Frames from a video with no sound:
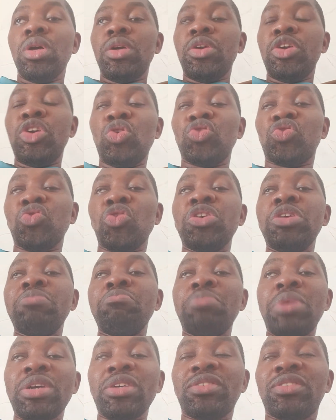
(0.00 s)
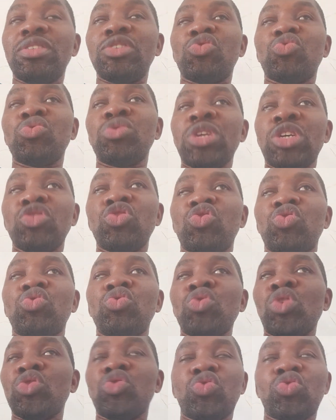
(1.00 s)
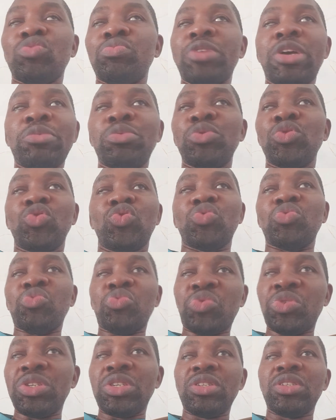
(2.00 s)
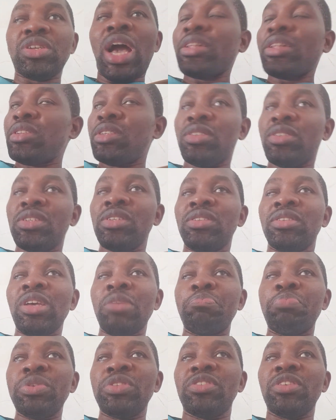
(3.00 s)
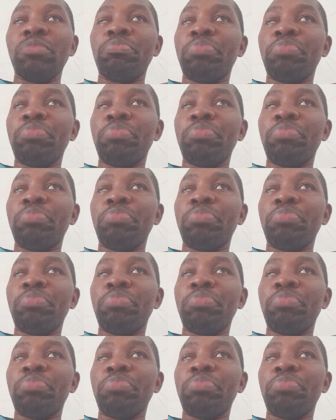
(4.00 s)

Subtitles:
So it makes the students not to be able to read, and it's a pity.